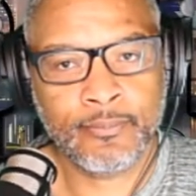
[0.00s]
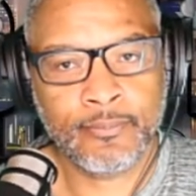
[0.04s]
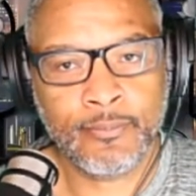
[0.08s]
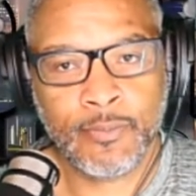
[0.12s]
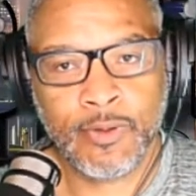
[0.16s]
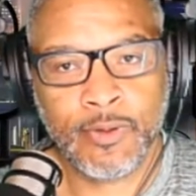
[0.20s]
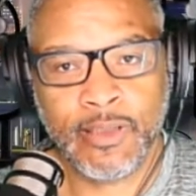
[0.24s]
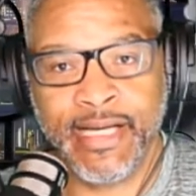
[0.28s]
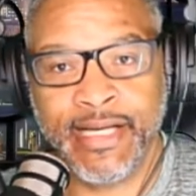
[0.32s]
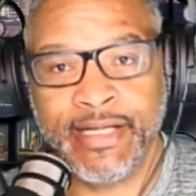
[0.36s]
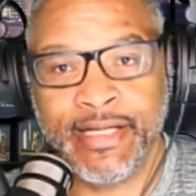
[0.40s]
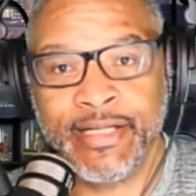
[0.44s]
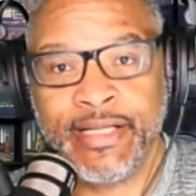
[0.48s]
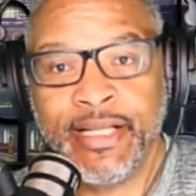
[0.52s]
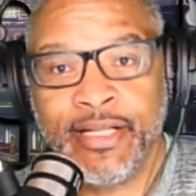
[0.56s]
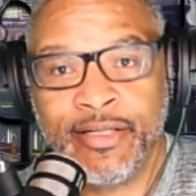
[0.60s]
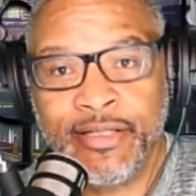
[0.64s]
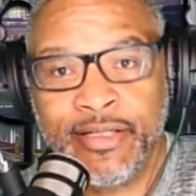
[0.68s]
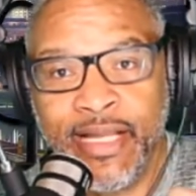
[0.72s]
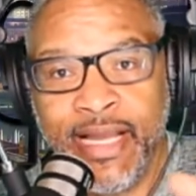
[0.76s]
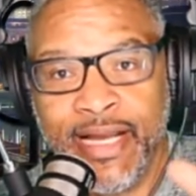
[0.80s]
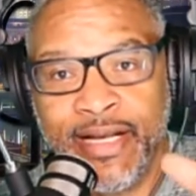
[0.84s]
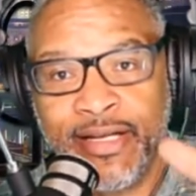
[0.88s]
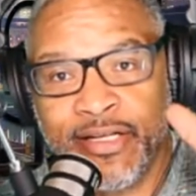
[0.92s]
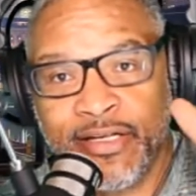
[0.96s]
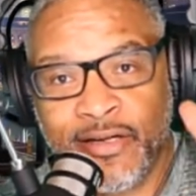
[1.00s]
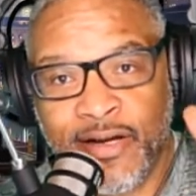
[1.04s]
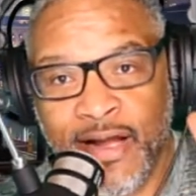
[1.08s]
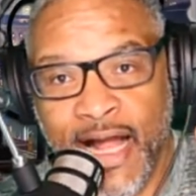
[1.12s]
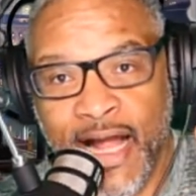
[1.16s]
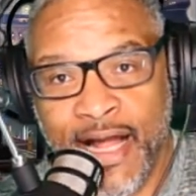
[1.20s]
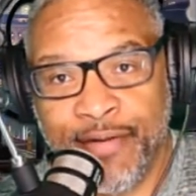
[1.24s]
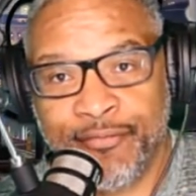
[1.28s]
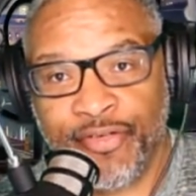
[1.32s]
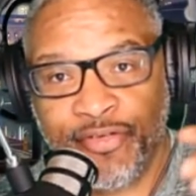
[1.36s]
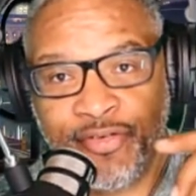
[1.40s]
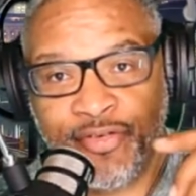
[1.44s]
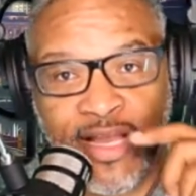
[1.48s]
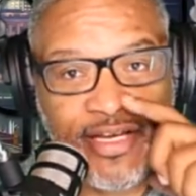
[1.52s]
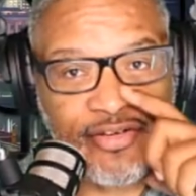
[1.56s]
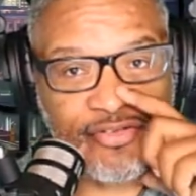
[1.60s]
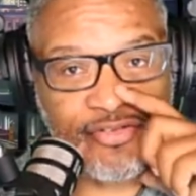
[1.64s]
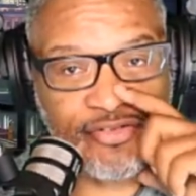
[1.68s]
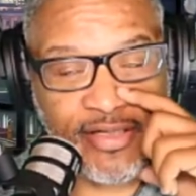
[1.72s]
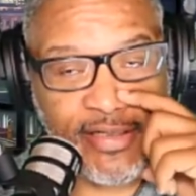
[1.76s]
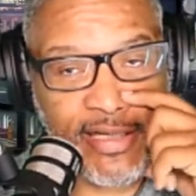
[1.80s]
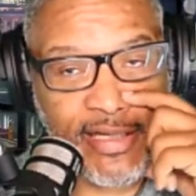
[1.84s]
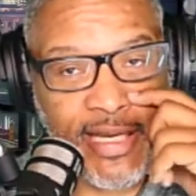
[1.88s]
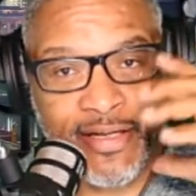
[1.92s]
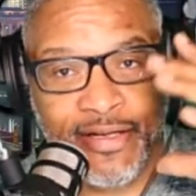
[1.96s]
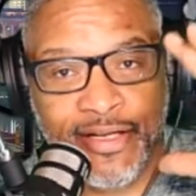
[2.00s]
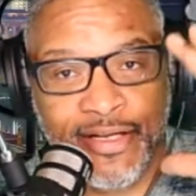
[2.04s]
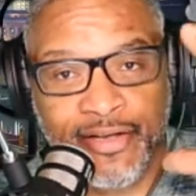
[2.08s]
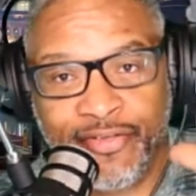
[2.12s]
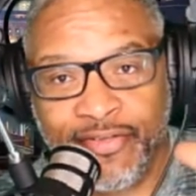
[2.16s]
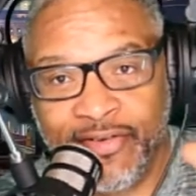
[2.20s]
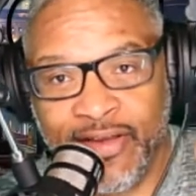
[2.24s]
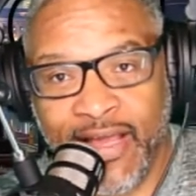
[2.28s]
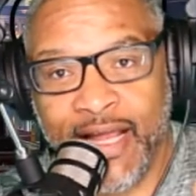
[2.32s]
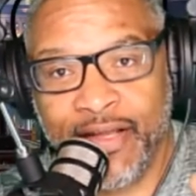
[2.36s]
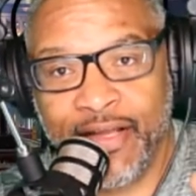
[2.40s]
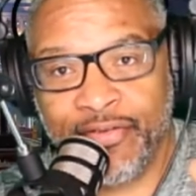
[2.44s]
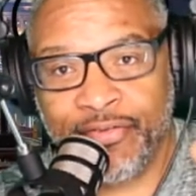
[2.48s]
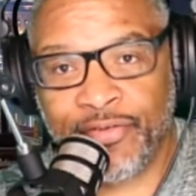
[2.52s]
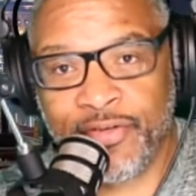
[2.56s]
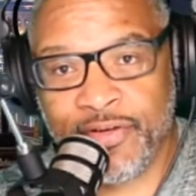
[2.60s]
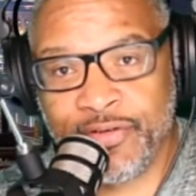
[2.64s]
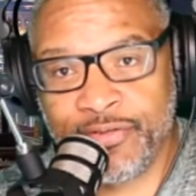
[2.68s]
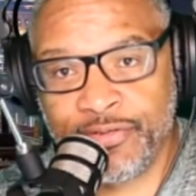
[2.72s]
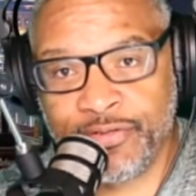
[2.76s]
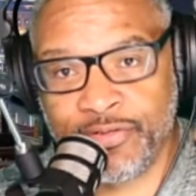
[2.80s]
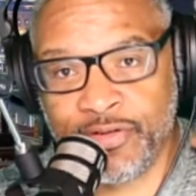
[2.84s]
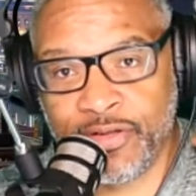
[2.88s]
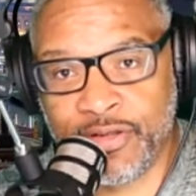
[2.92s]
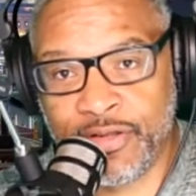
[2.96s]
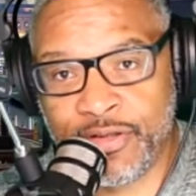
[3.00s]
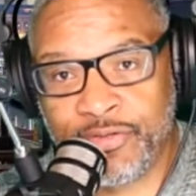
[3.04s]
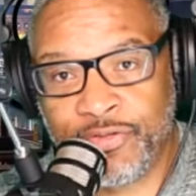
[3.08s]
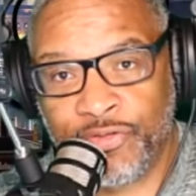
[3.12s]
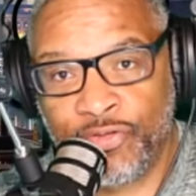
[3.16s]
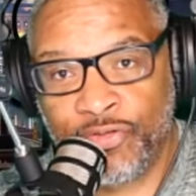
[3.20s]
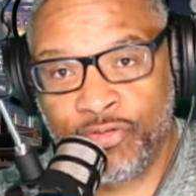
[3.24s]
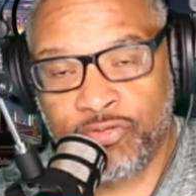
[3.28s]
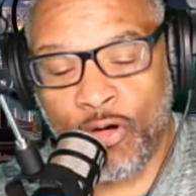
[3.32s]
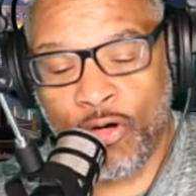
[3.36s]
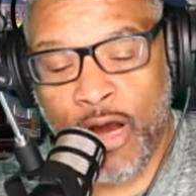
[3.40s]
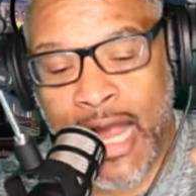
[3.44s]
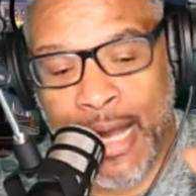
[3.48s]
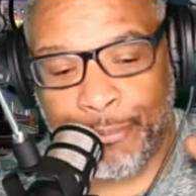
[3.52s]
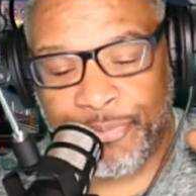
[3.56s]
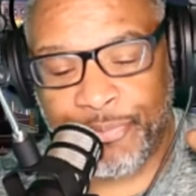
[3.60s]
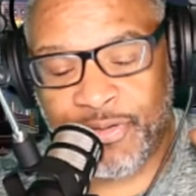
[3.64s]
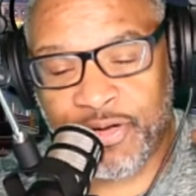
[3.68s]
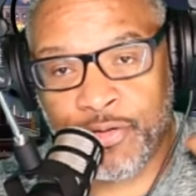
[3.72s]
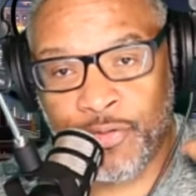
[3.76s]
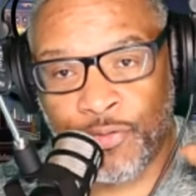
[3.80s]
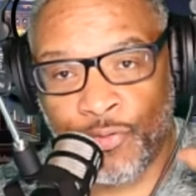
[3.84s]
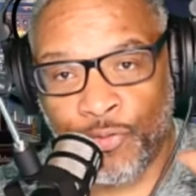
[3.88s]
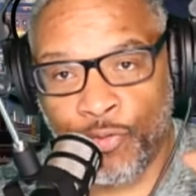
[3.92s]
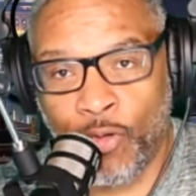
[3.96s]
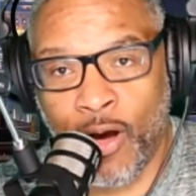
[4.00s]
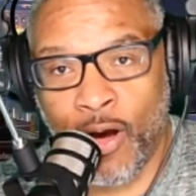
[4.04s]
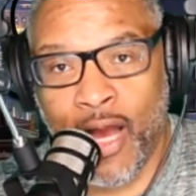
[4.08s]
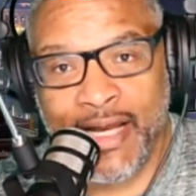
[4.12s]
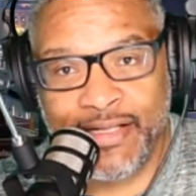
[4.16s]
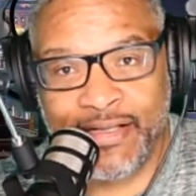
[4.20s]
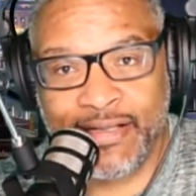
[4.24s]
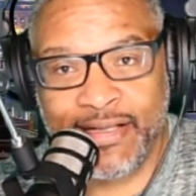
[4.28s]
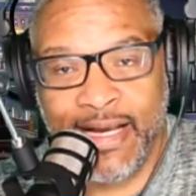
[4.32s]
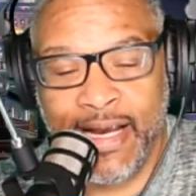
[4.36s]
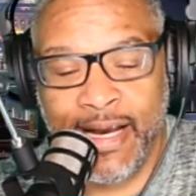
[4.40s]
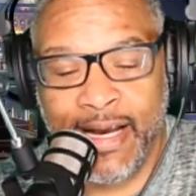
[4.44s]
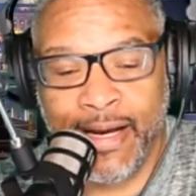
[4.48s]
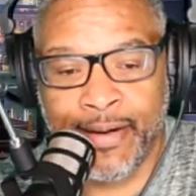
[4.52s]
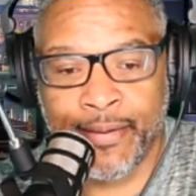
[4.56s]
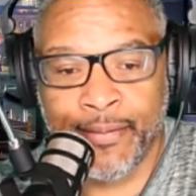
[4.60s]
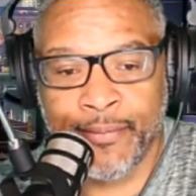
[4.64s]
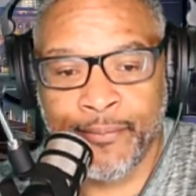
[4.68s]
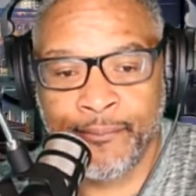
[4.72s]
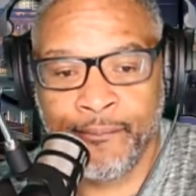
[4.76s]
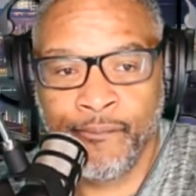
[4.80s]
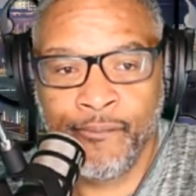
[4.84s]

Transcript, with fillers: And the, and the conversation and the text should have dropped right there.